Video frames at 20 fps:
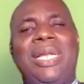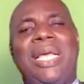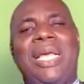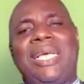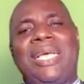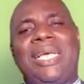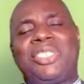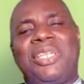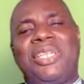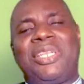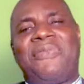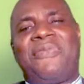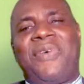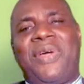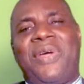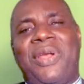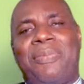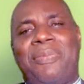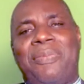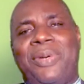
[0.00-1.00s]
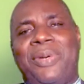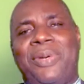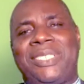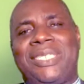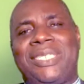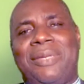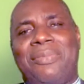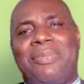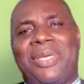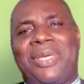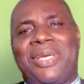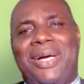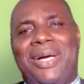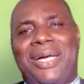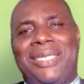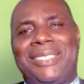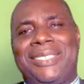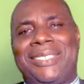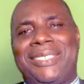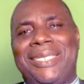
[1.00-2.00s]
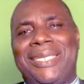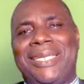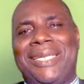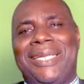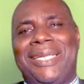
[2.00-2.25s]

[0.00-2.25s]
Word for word: answer the follow-up question because